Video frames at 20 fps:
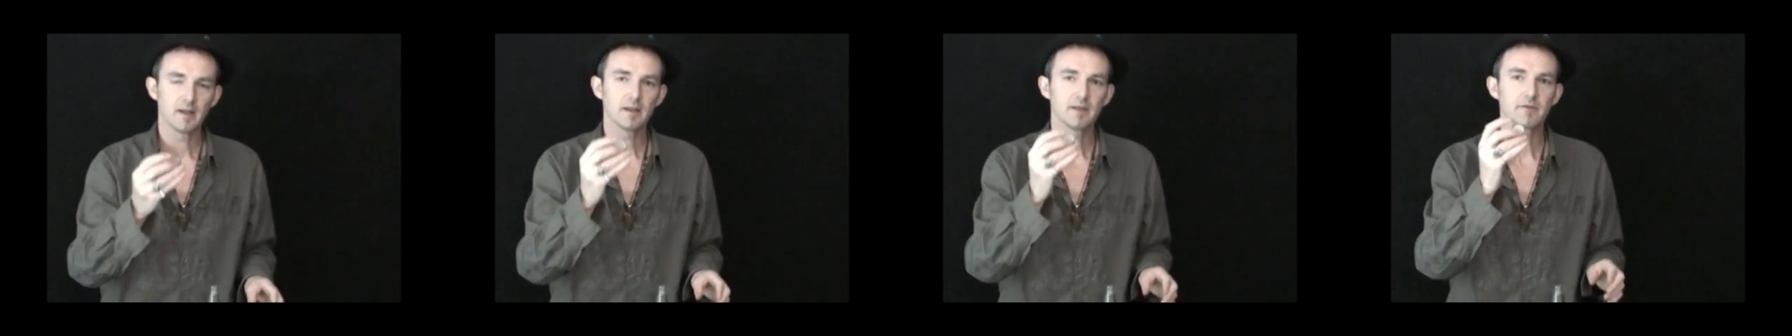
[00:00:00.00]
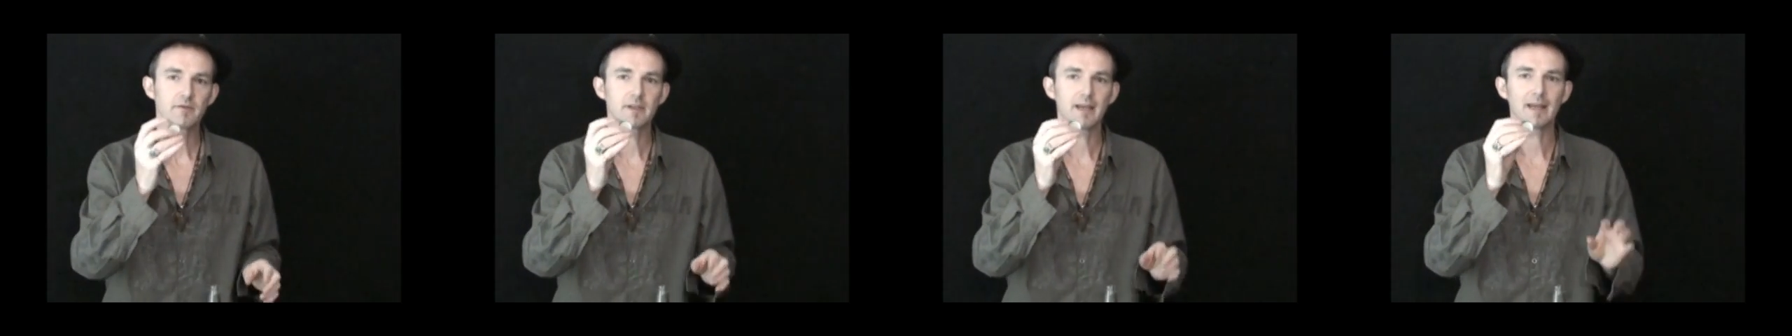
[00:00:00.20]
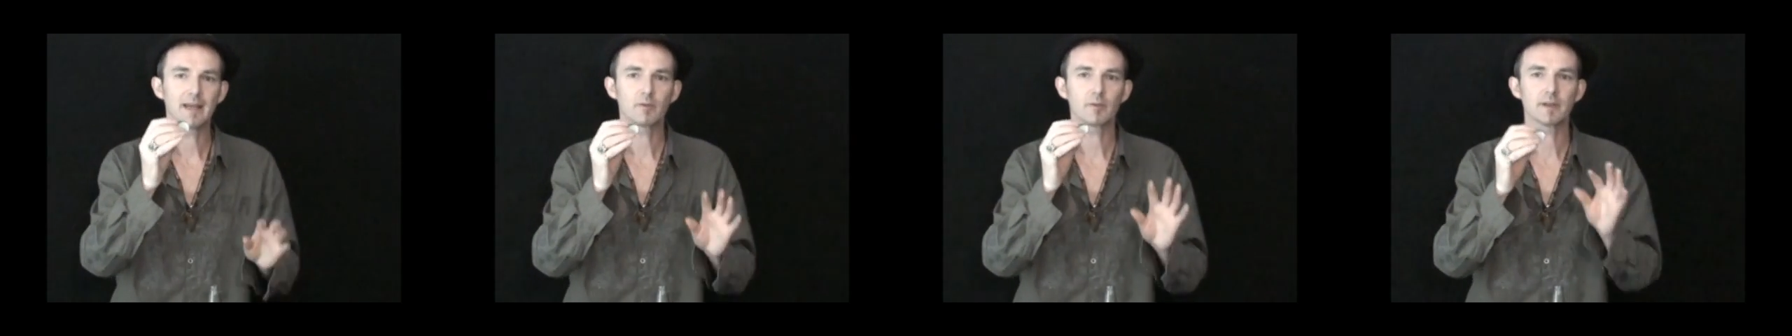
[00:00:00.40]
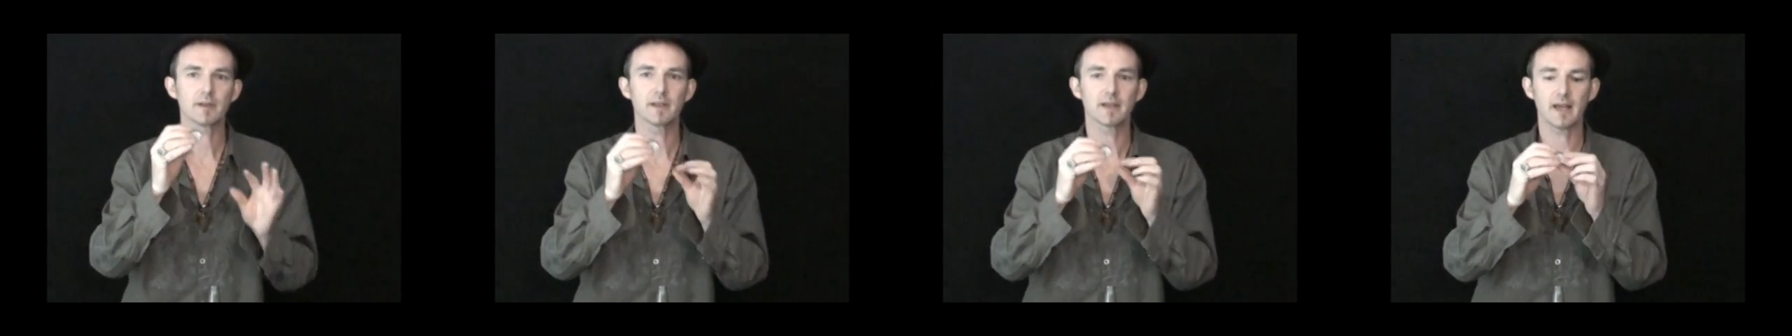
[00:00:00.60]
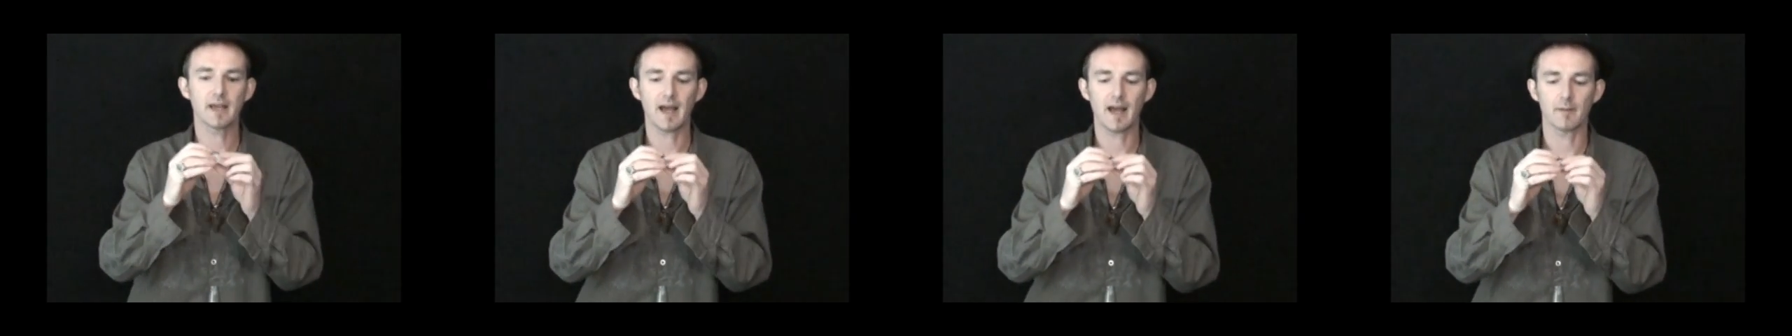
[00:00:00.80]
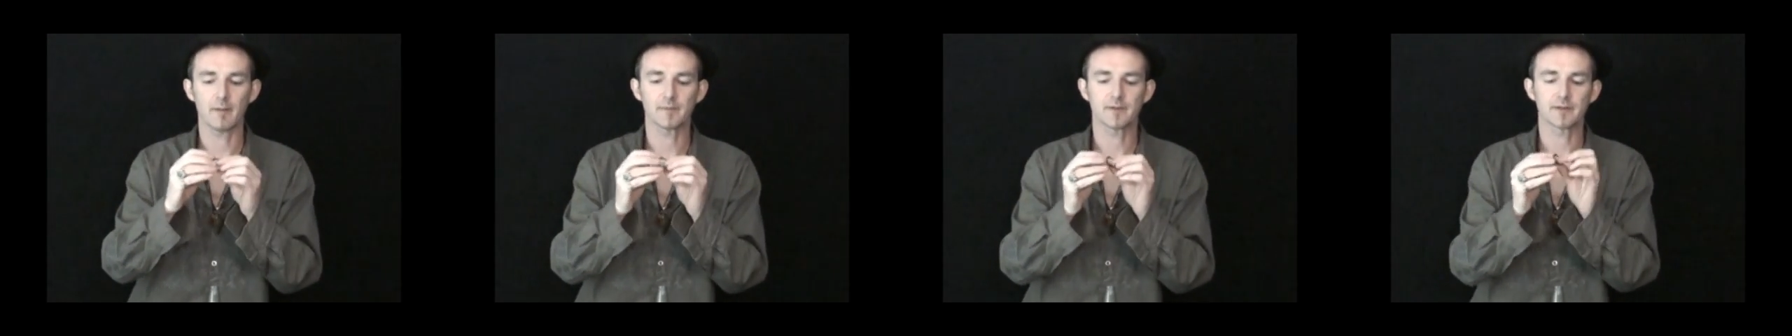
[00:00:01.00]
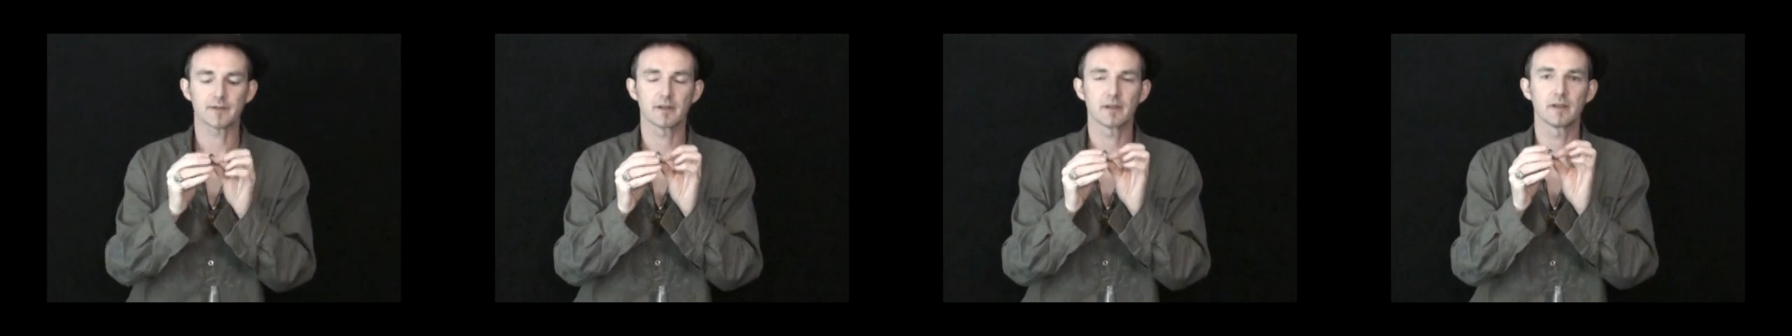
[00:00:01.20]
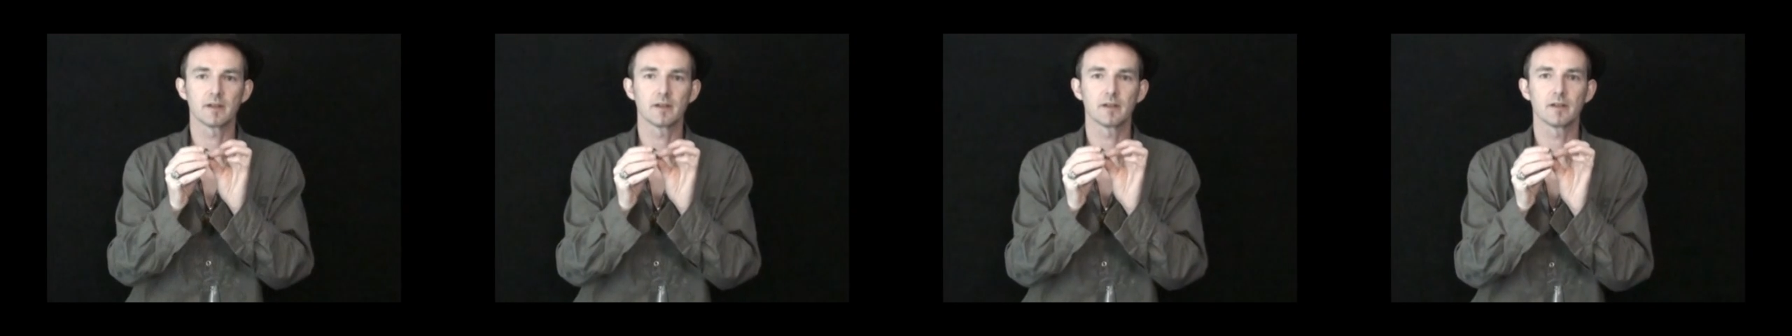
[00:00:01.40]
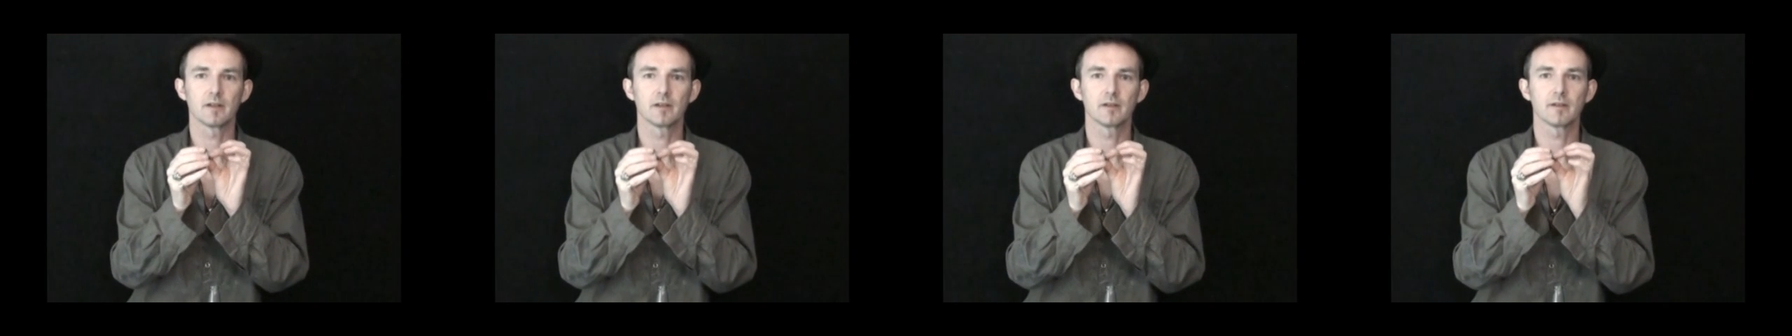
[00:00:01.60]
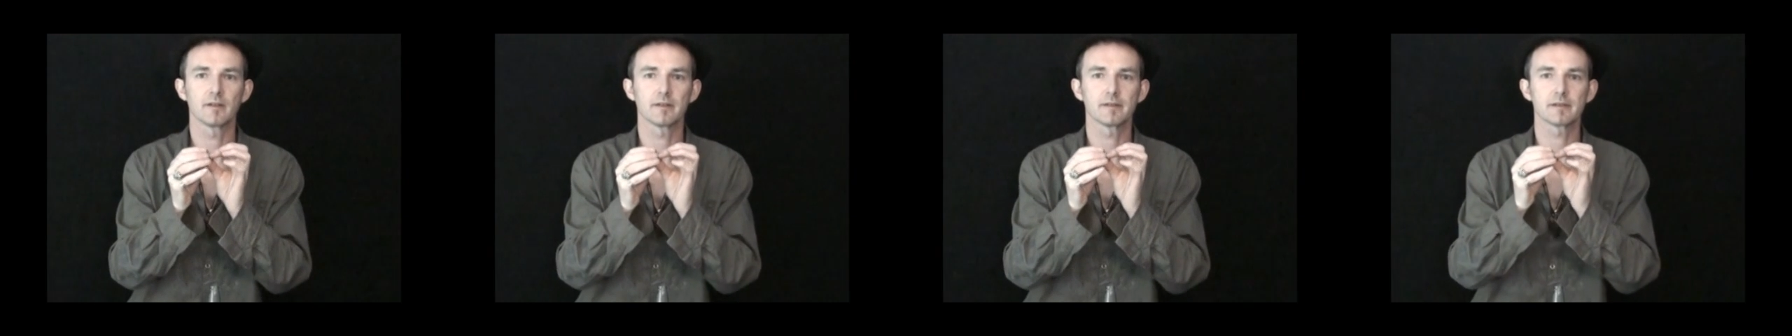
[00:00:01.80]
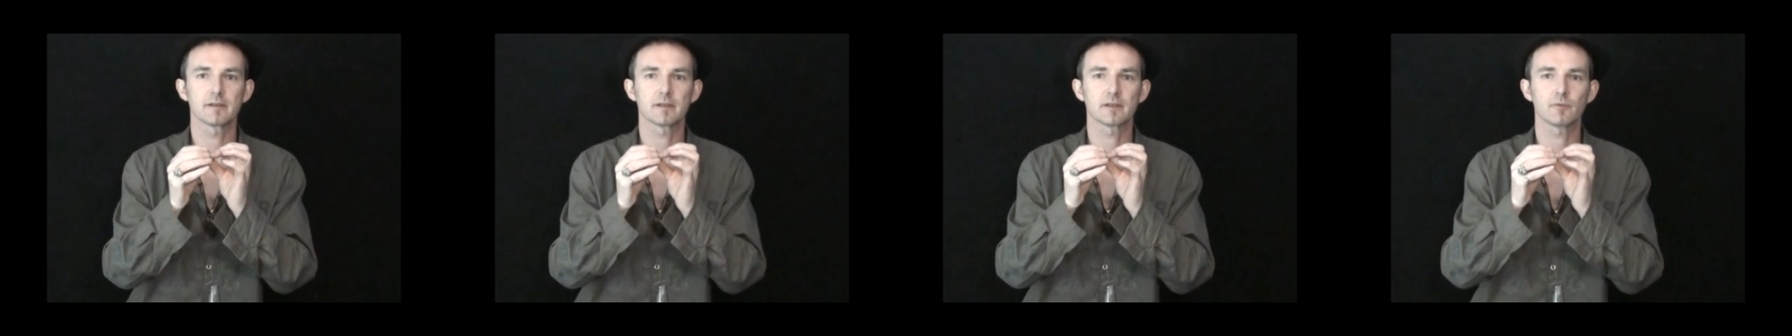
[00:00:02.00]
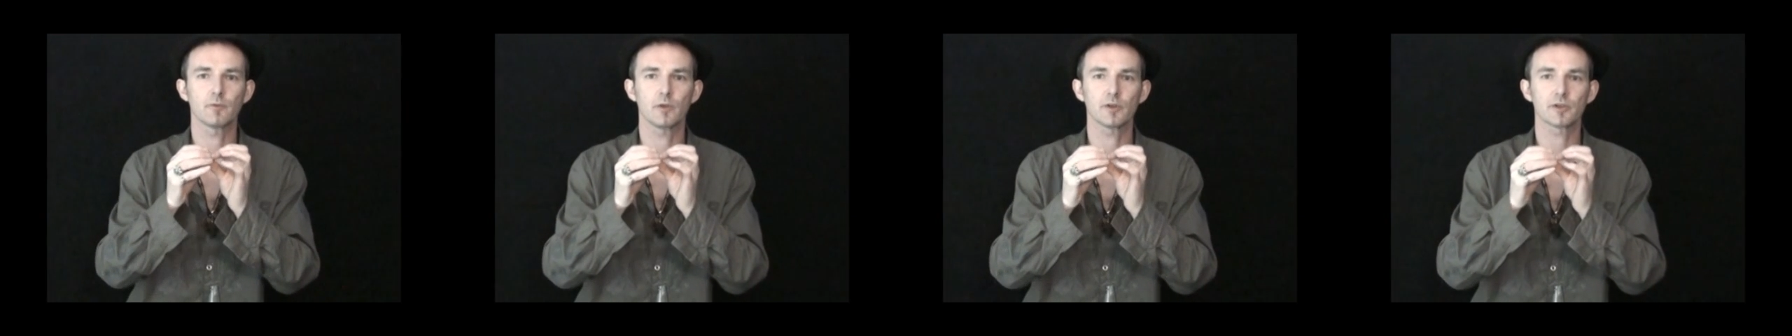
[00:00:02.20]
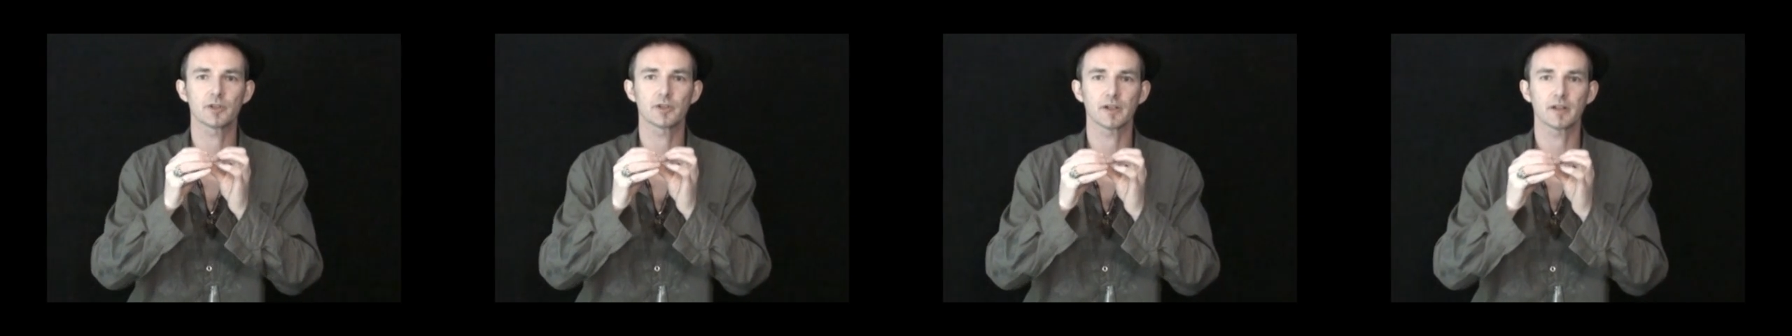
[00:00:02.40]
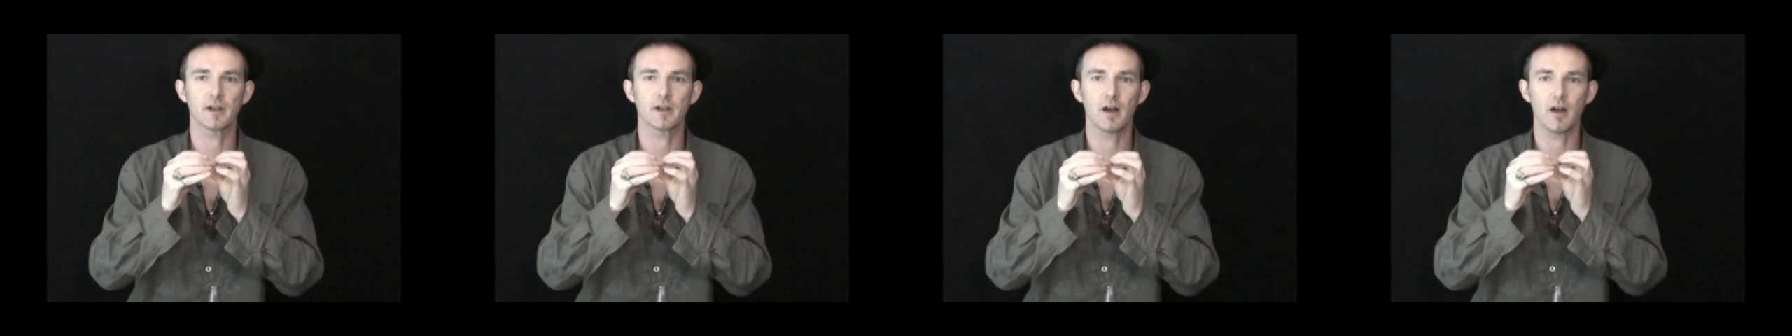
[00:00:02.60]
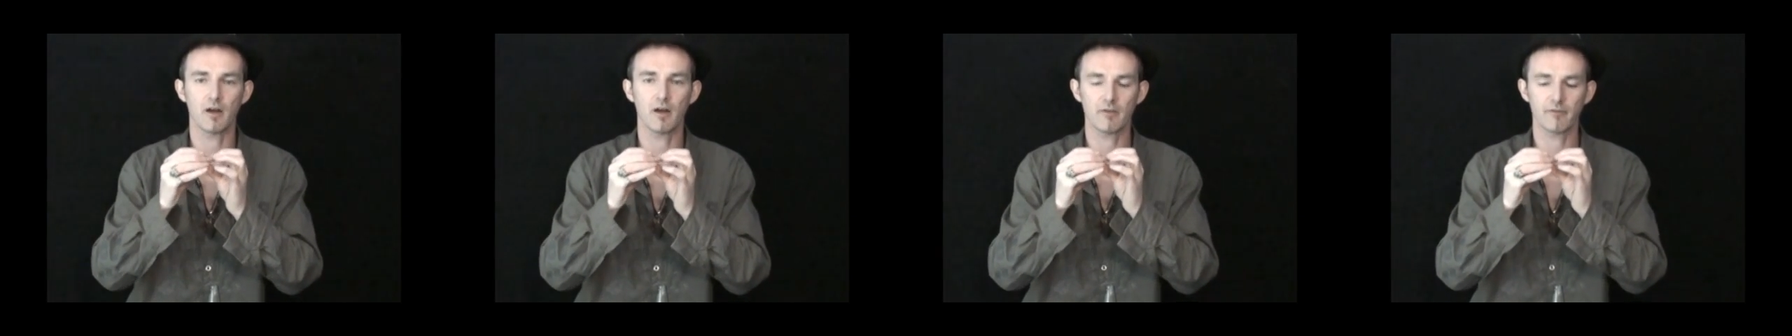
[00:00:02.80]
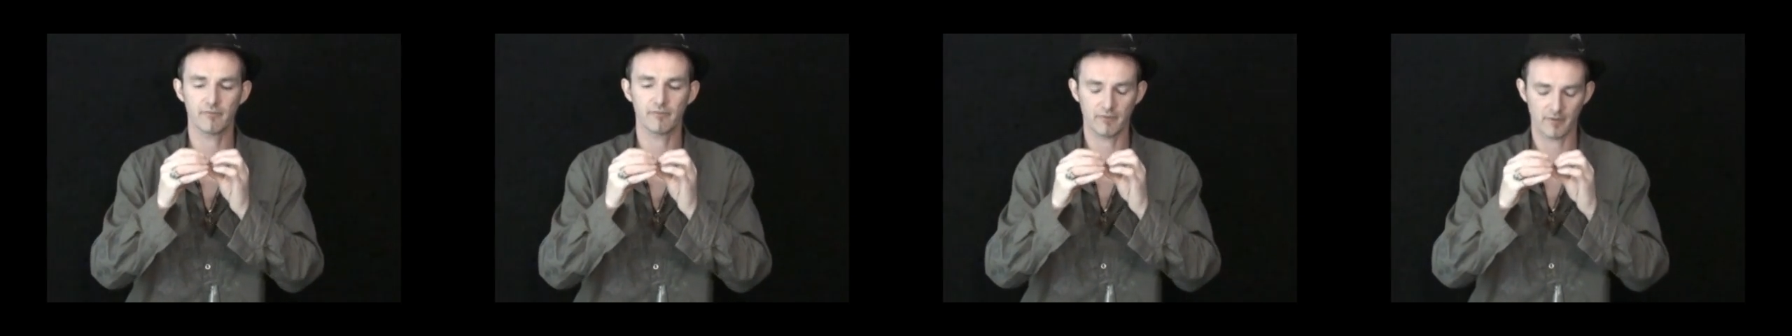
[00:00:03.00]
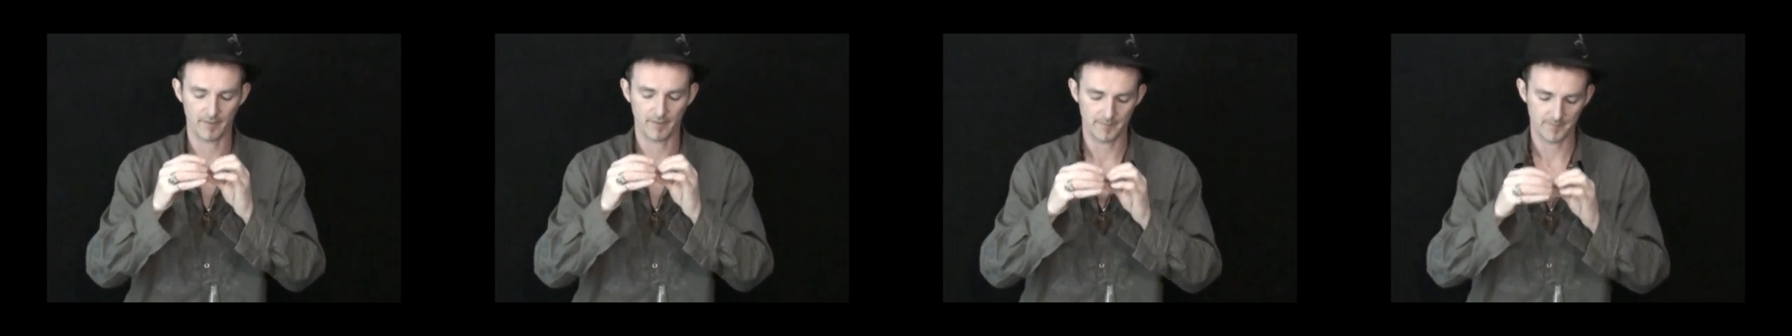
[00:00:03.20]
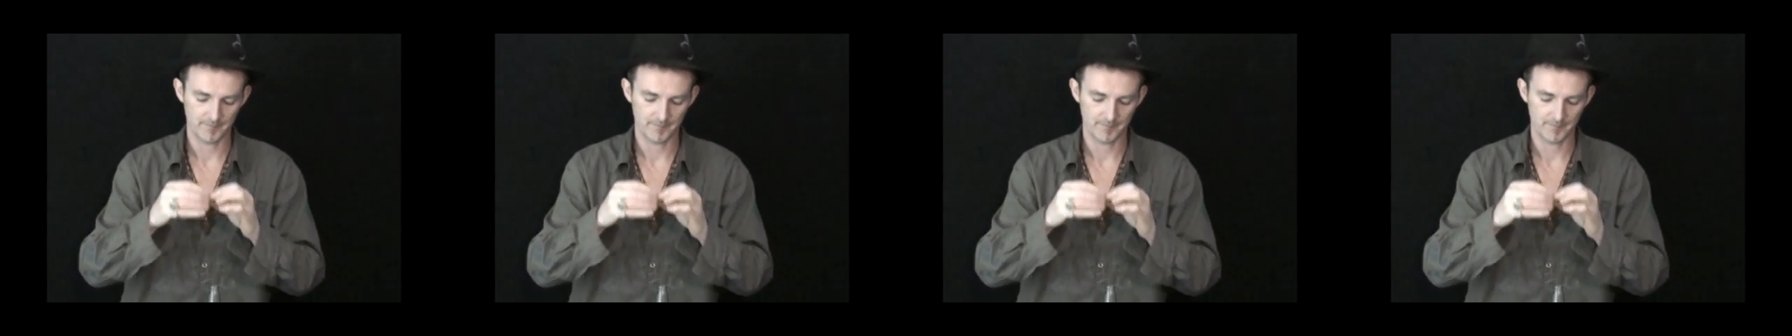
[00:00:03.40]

If you take one of the caps, squash it in half,